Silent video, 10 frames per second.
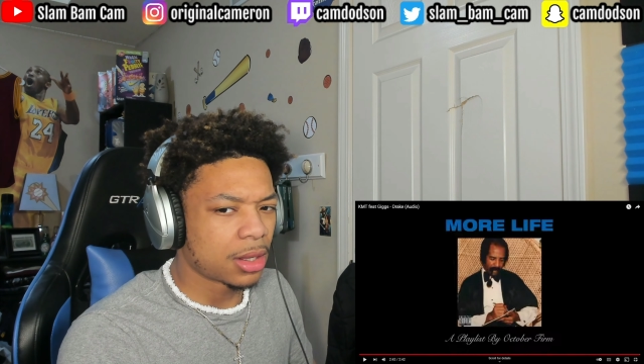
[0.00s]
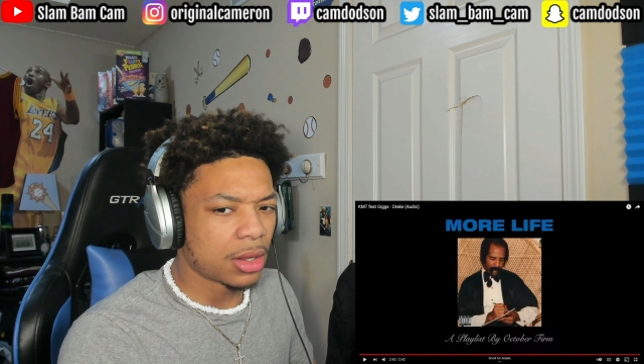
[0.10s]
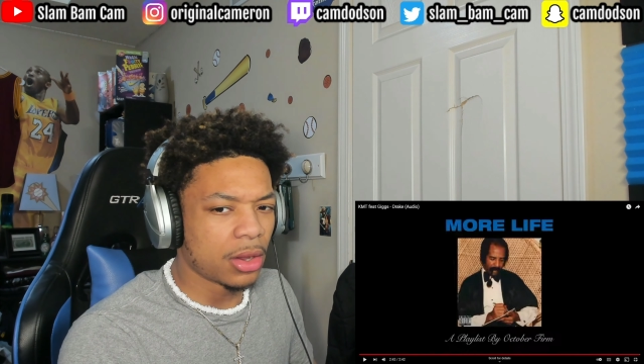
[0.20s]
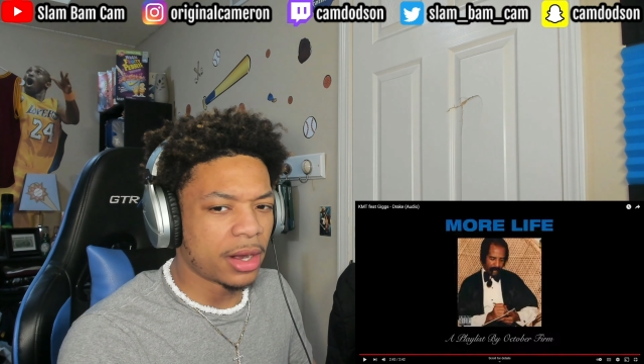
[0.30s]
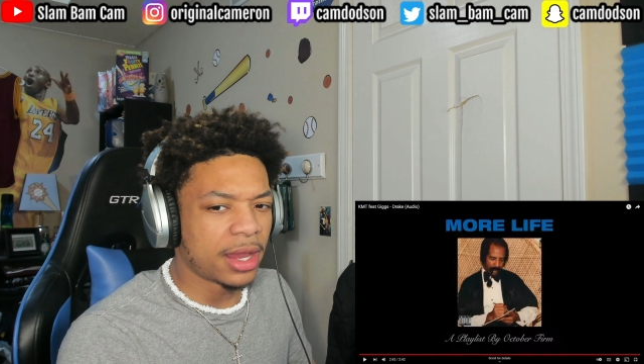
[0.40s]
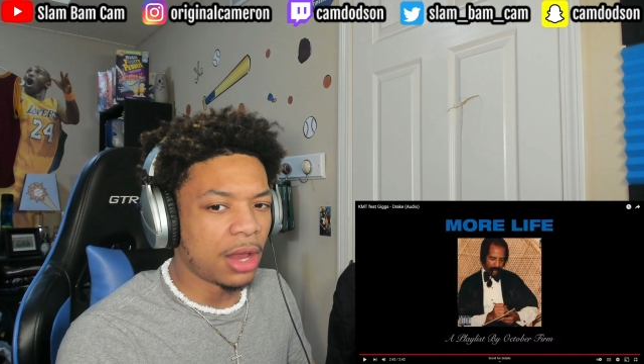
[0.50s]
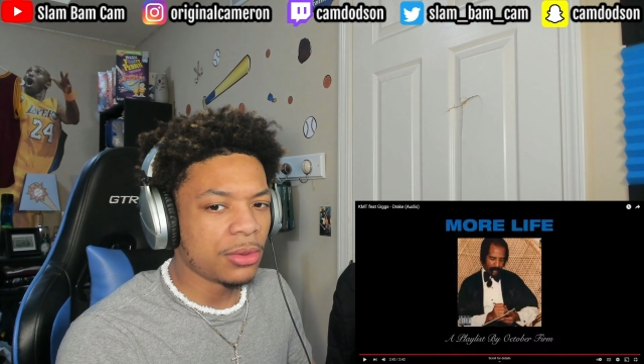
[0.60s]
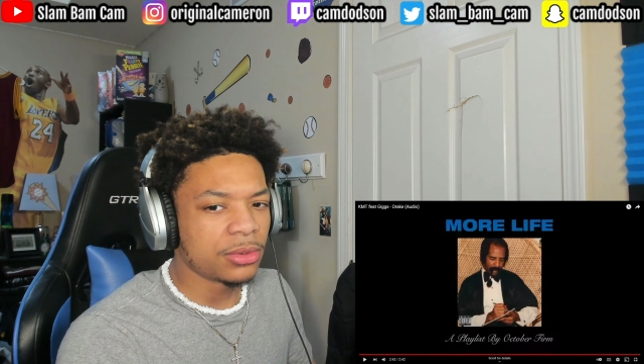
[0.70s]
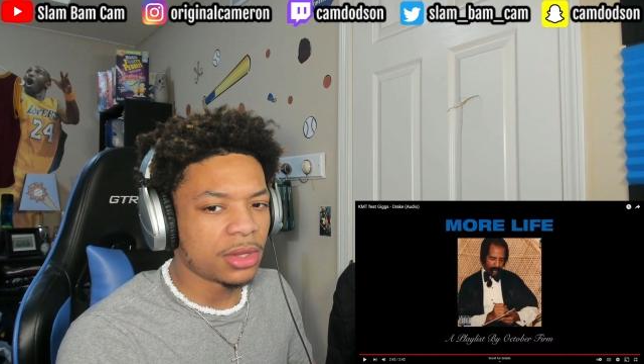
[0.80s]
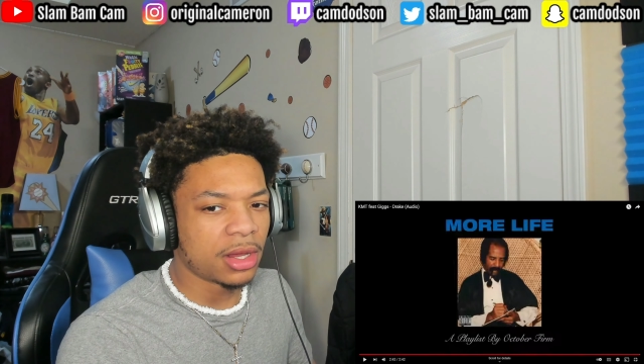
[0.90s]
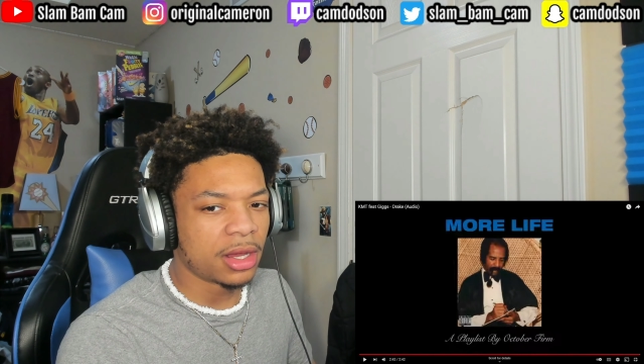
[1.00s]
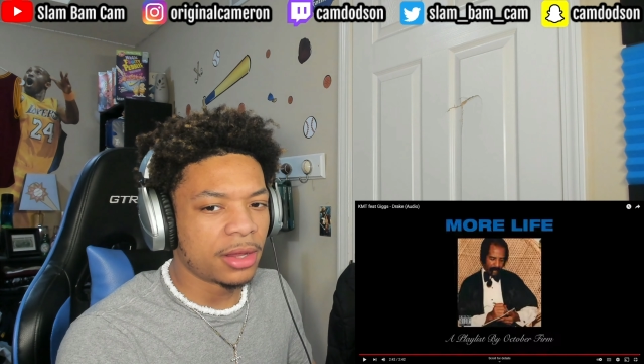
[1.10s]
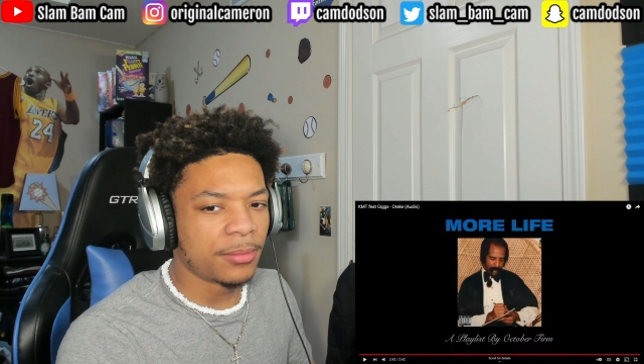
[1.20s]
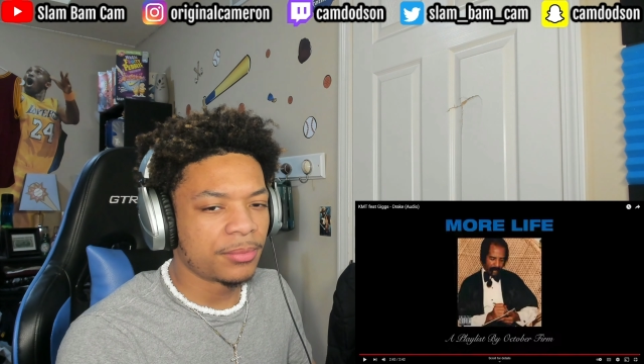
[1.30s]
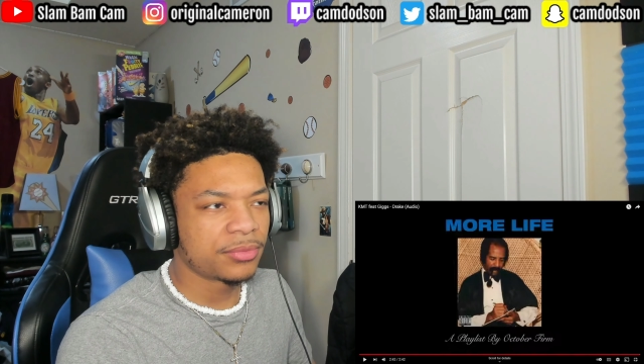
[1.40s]
All right, I don't
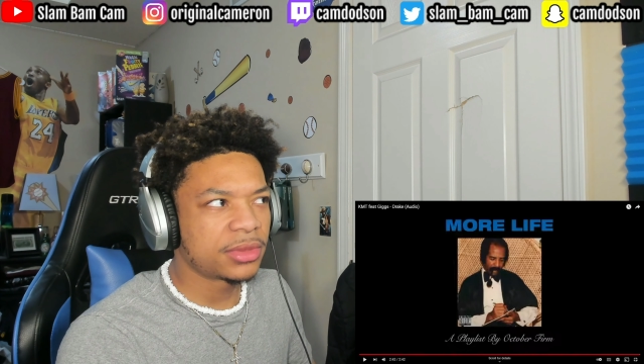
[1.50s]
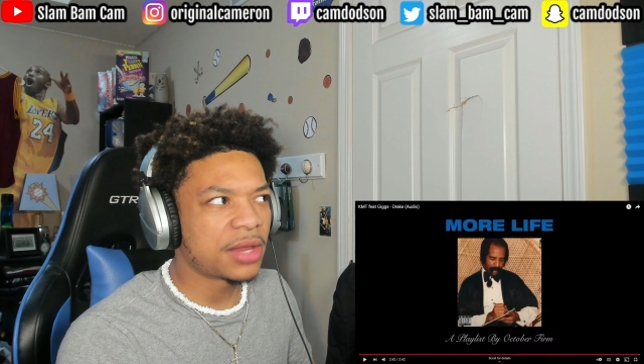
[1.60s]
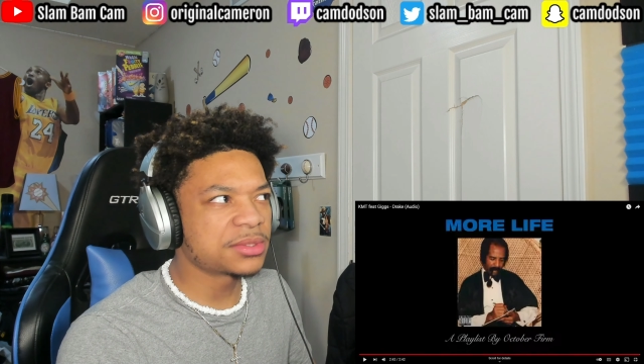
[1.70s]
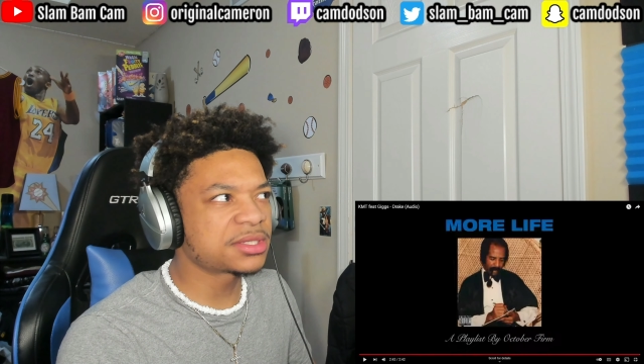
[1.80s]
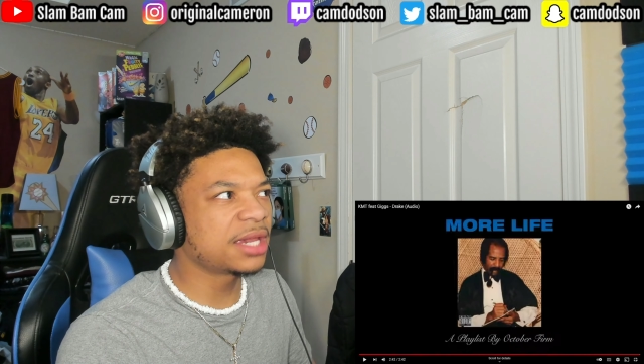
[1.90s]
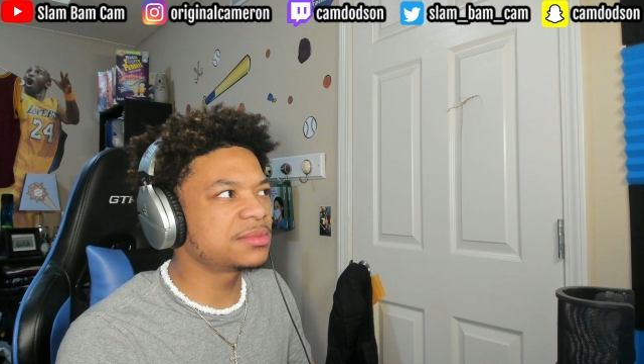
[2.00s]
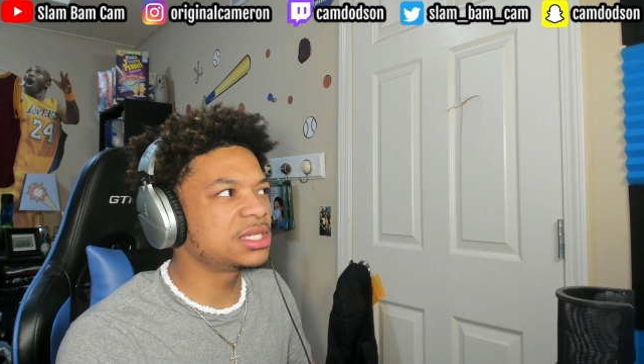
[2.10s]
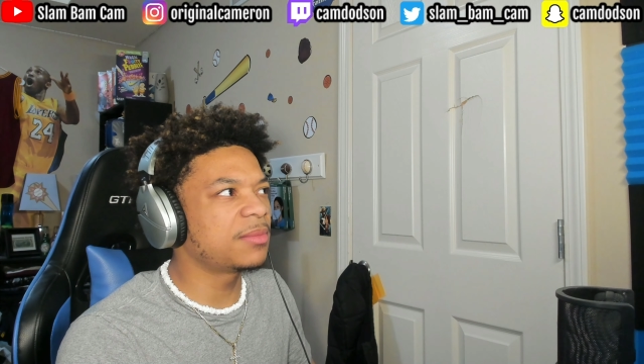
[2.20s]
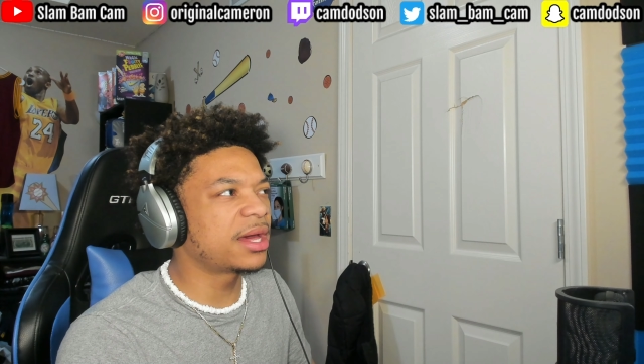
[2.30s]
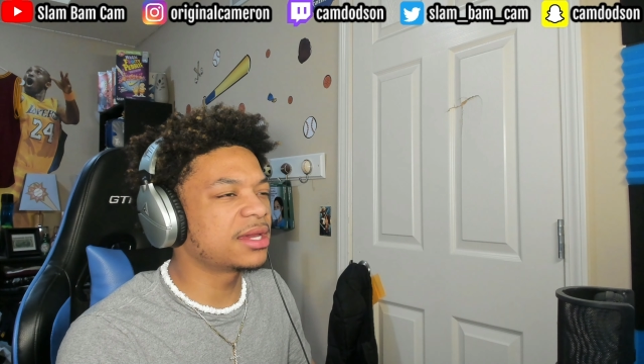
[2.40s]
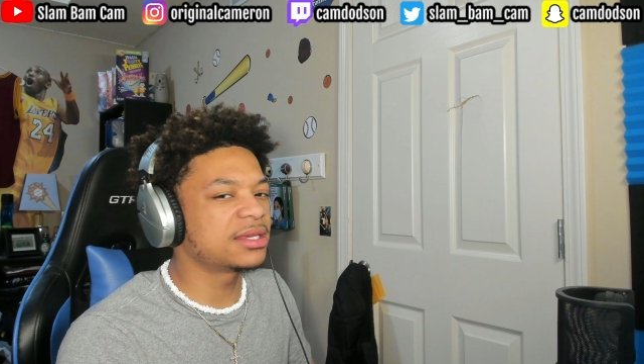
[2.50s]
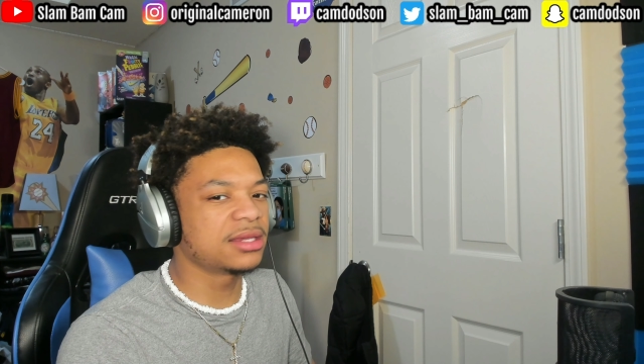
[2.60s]
um that was K M T by